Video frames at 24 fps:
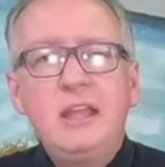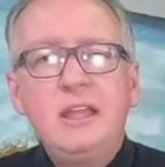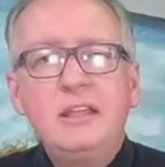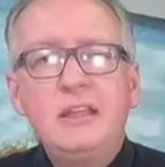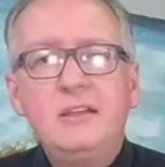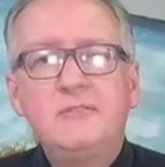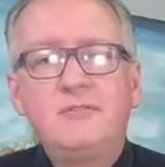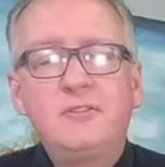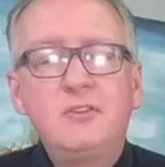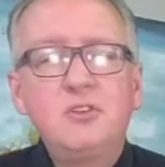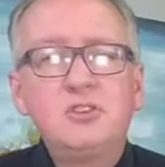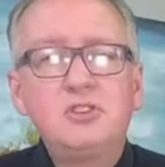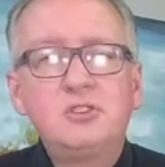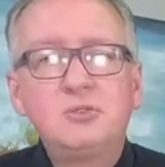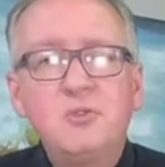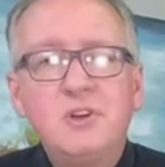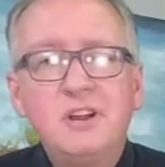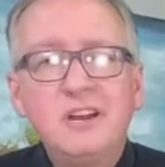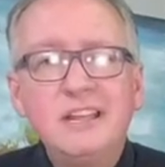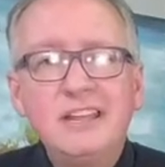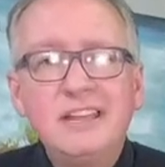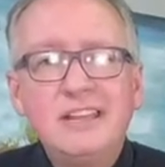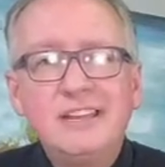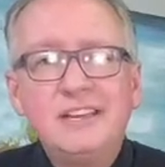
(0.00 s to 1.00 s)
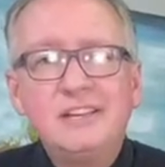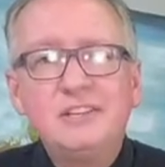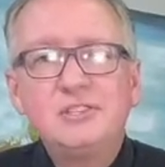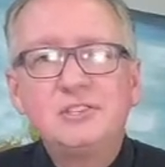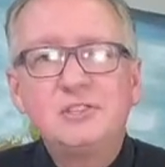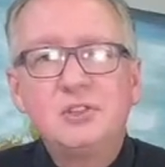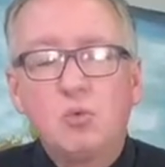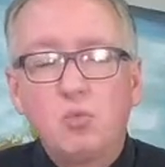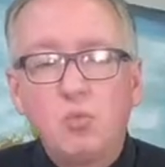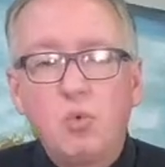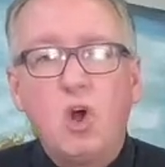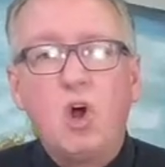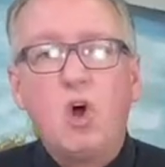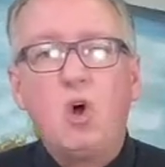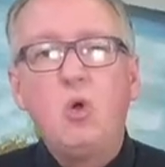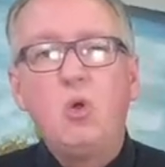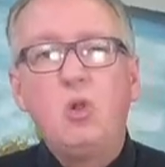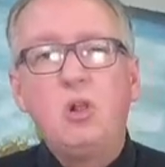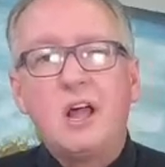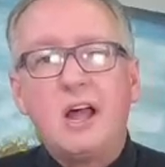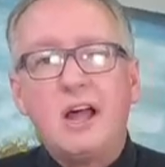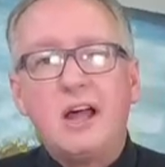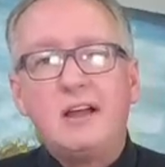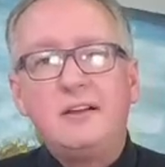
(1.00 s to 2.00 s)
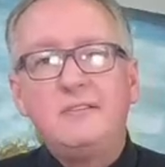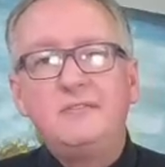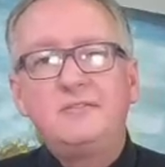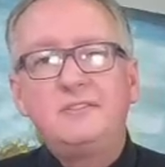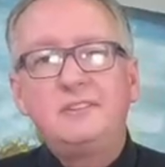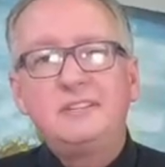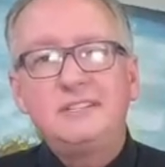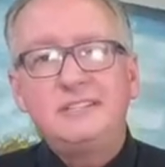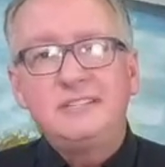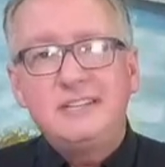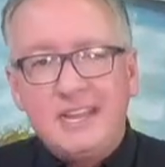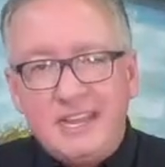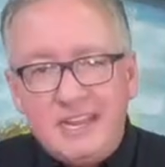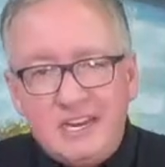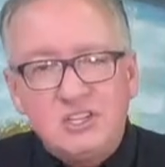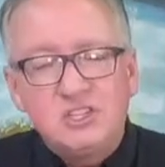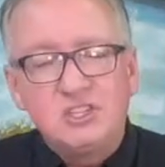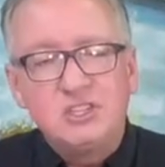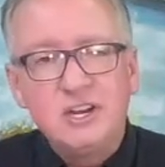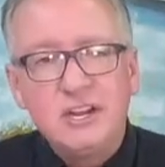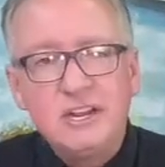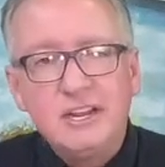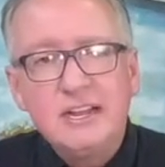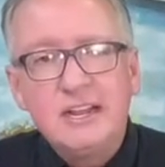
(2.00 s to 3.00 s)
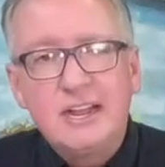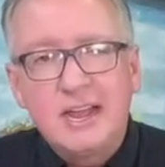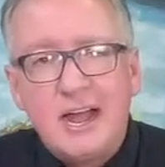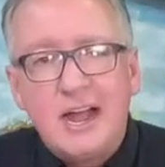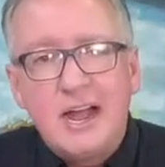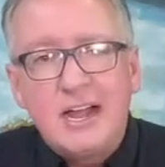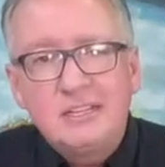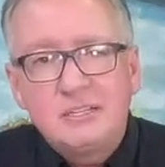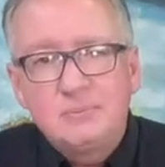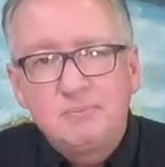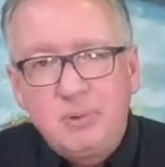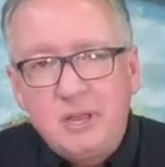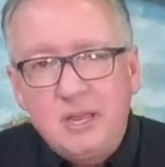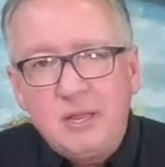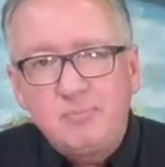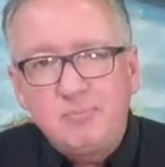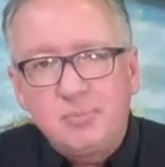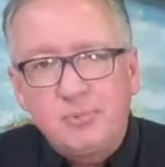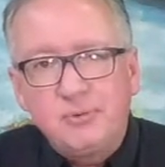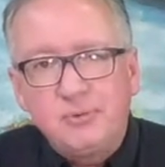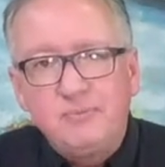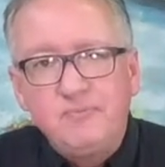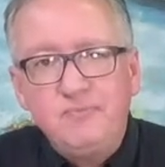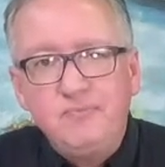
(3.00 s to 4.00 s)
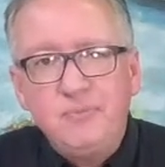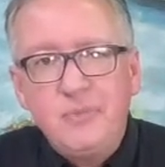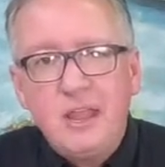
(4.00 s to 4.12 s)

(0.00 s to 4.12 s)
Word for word: The first one is the role of teaching God's people.